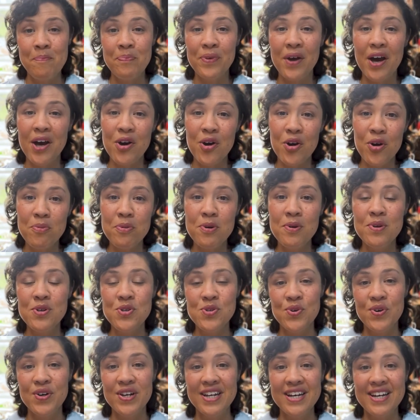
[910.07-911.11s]
I hope you
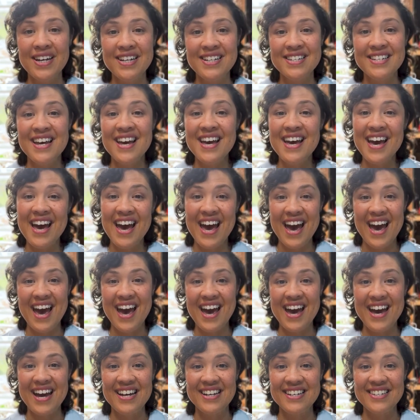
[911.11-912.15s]
enjoyed it.
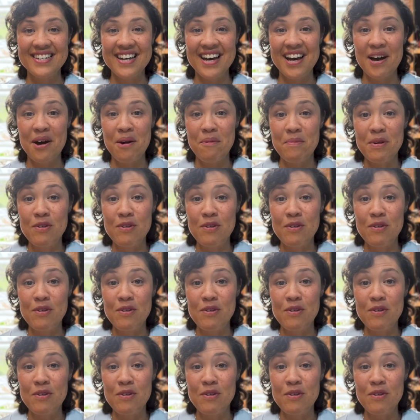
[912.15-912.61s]
And um,